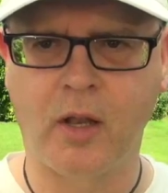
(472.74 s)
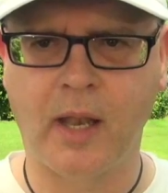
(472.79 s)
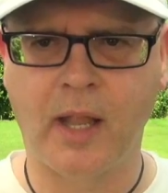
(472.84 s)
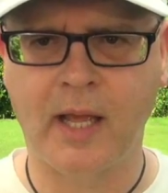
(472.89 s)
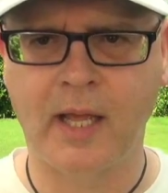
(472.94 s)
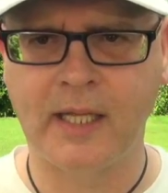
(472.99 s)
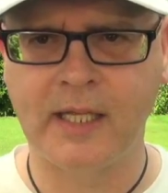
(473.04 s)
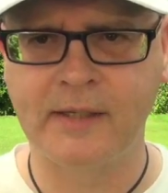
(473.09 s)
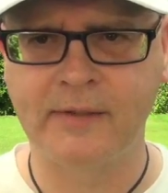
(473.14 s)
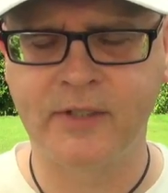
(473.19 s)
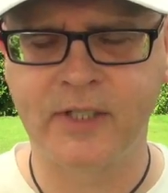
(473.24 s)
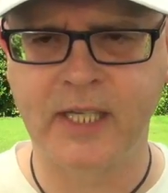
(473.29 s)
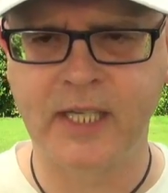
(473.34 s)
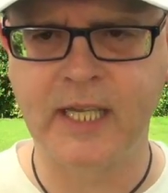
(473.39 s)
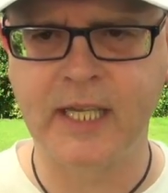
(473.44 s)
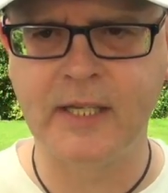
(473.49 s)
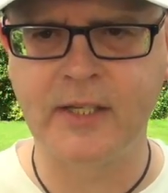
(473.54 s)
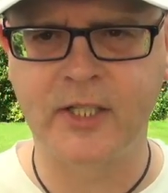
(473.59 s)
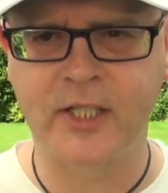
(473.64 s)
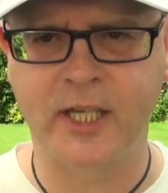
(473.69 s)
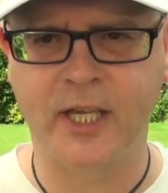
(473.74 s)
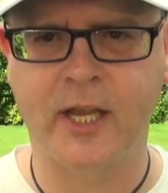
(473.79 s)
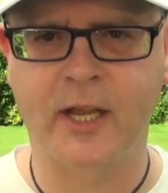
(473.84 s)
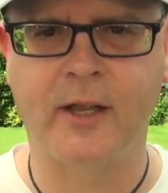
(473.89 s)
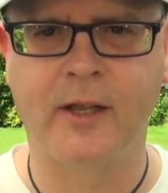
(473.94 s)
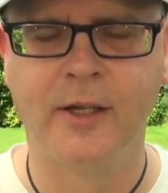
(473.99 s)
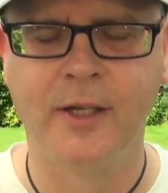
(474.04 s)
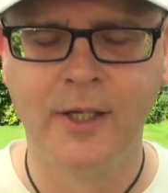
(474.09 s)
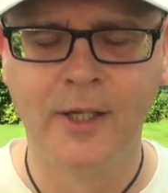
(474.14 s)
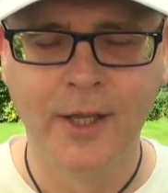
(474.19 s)
lives
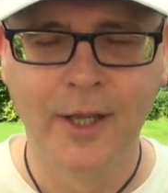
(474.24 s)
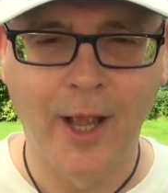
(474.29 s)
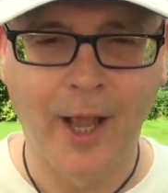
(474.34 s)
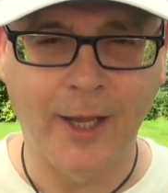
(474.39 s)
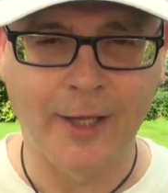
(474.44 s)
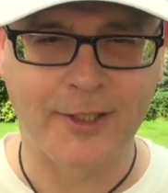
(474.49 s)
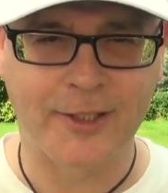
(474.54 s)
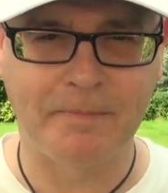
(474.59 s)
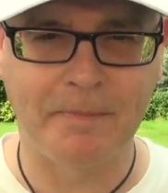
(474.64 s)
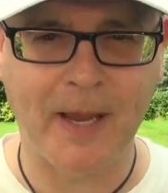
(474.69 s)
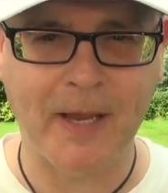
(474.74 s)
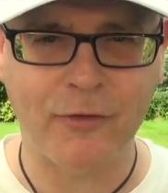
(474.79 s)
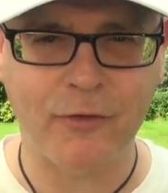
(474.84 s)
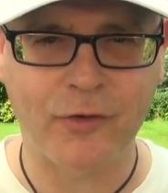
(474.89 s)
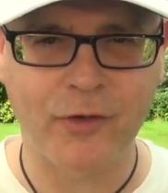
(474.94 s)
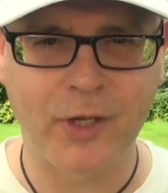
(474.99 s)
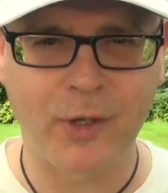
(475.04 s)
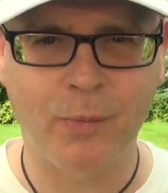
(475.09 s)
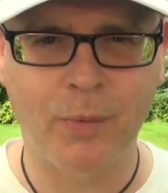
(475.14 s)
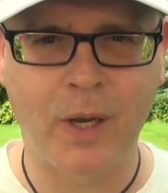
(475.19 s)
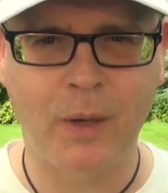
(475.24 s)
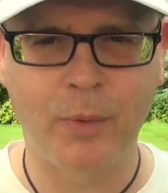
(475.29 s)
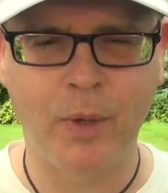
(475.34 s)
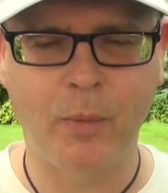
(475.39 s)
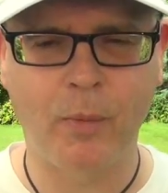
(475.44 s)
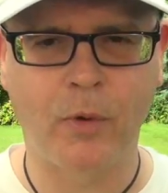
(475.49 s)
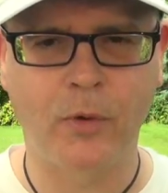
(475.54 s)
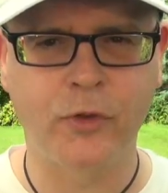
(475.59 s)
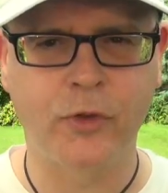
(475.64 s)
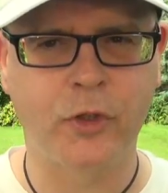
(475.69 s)
easier, especially when we
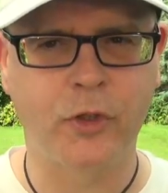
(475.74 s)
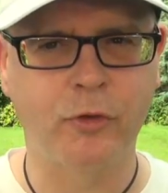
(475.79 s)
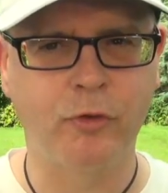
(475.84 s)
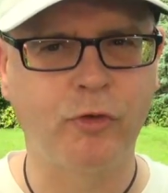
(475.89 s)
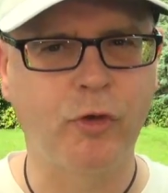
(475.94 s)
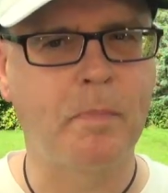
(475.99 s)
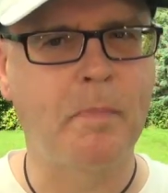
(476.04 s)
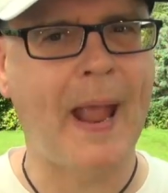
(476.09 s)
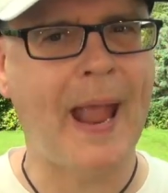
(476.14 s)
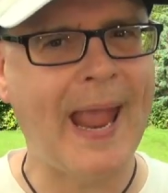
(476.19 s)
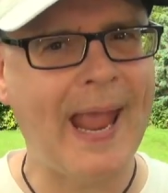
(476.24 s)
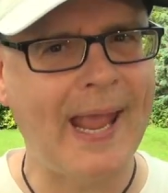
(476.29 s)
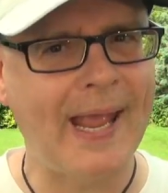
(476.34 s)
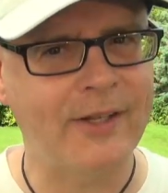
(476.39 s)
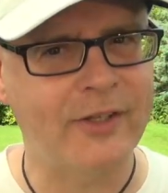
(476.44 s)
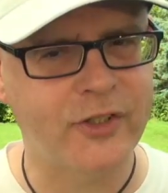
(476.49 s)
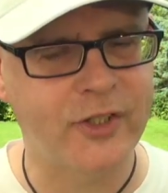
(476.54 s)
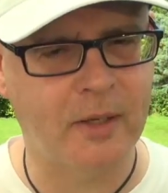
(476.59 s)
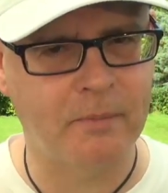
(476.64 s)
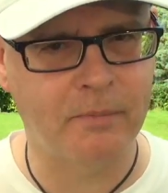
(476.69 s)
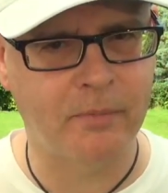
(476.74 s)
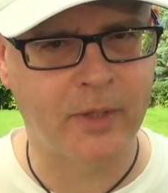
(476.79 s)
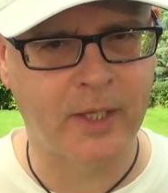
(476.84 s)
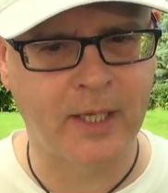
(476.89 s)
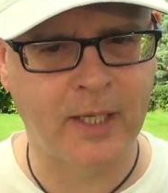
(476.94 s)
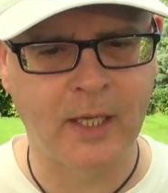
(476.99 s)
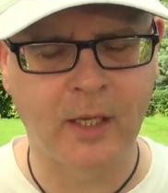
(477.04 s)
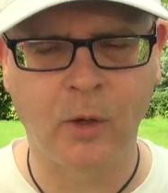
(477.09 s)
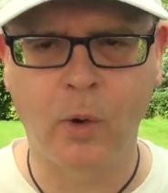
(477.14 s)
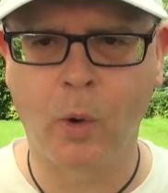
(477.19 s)
want to repair
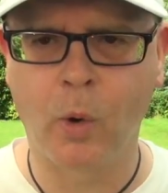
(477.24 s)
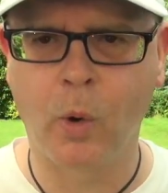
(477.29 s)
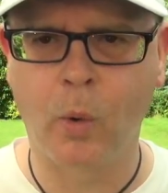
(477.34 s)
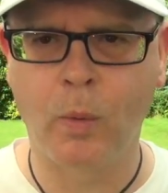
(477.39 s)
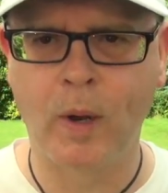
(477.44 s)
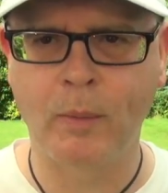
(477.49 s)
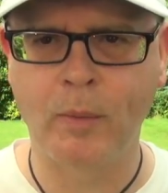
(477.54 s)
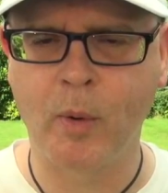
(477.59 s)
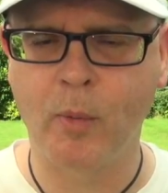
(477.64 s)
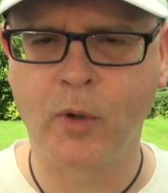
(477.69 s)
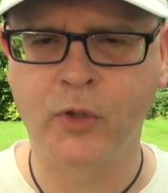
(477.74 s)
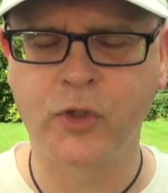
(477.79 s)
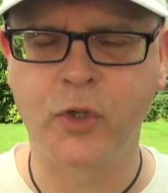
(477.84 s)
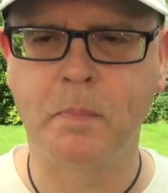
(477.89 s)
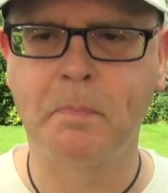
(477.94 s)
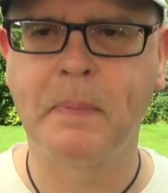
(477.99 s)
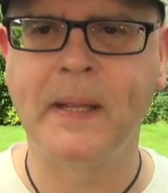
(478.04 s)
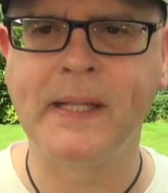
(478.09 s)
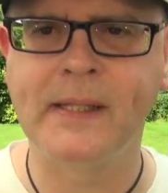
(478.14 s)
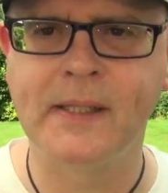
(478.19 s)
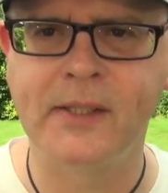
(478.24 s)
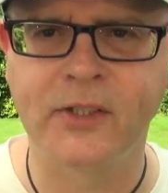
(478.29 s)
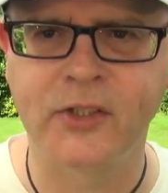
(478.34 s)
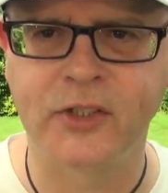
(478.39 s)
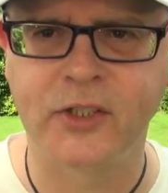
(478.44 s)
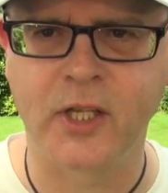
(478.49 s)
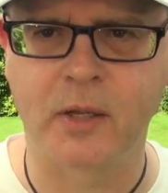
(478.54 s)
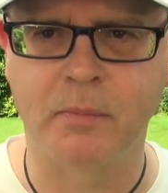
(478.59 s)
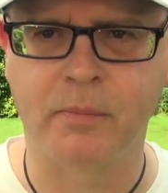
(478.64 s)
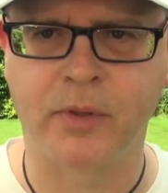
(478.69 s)
something or when we want to build
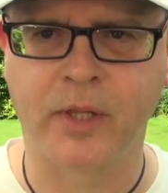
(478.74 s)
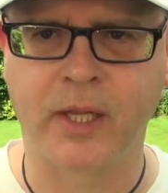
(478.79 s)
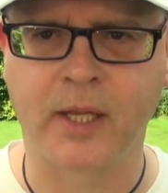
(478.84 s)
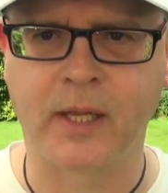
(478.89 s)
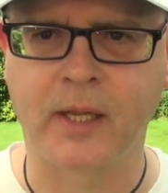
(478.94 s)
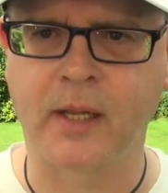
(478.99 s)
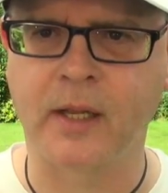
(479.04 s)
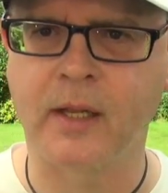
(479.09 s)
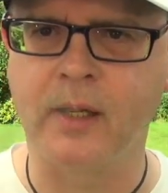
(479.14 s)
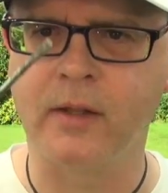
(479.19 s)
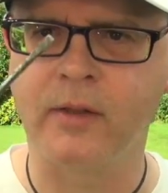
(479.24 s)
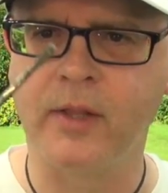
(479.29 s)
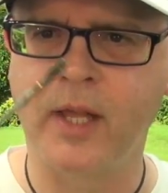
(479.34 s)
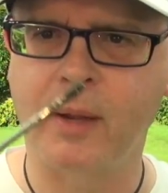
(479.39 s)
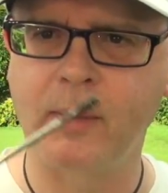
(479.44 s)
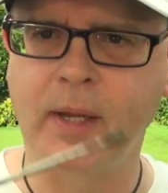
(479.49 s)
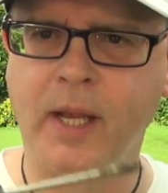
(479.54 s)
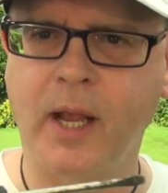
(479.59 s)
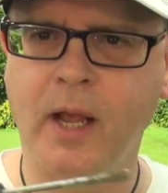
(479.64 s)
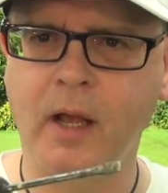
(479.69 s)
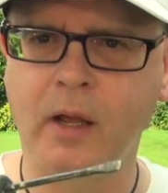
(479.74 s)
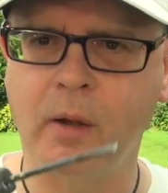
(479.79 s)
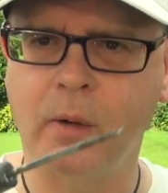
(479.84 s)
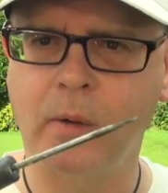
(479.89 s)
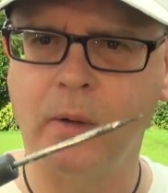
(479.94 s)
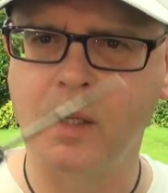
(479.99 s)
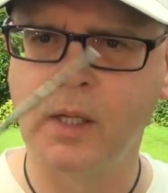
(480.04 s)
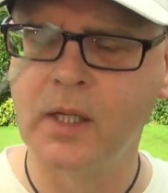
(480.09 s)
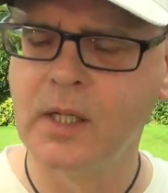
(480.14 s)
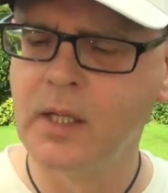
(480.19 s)
something. There we go.
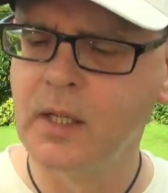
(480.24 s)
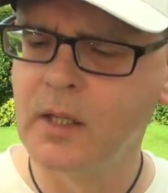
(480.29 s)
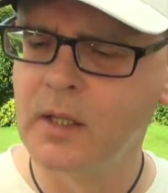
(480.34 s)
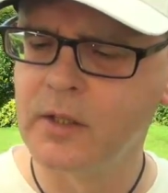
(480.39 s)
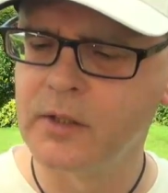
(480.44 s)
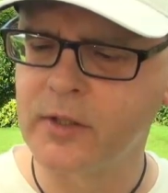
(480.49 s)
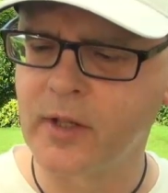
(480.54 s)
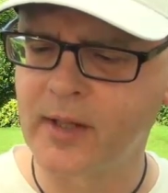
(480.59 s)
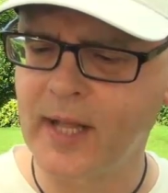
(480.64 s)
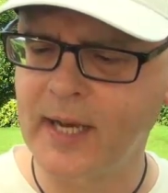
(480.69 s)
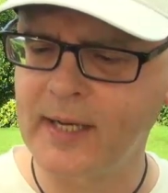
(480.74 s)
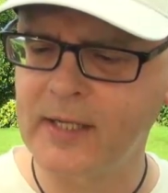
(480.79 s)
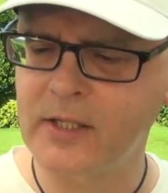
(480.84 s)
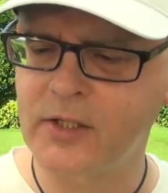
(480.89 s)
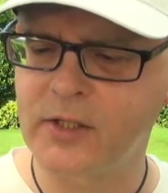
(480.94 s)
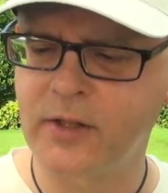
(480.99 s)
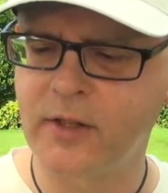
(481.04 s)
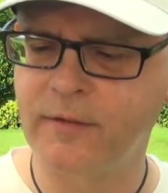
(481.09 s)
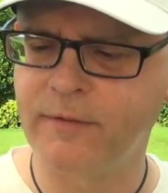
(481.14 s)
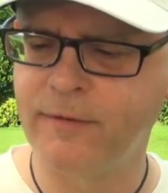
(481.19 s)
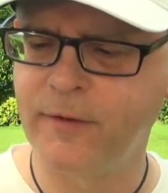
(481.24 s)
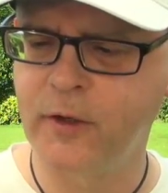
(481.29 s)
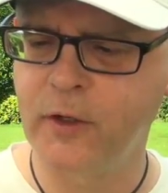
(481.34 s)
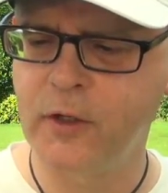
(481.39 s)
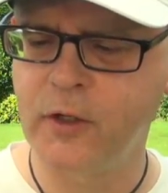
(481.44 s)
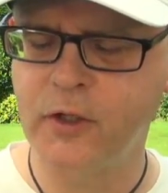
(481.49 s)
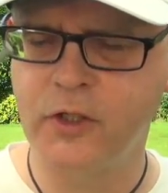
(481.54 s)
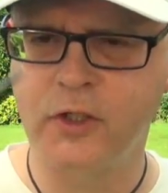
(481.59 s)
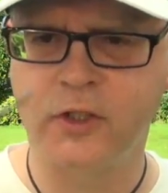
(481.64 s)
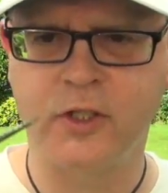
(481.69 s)
So that is the
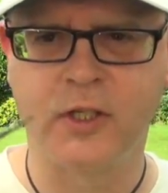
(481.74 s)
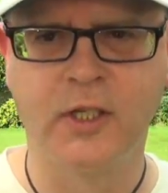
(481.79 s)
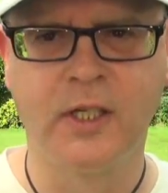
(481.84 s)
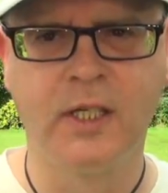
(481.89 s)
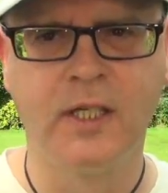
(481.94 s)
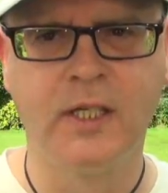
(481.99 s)
first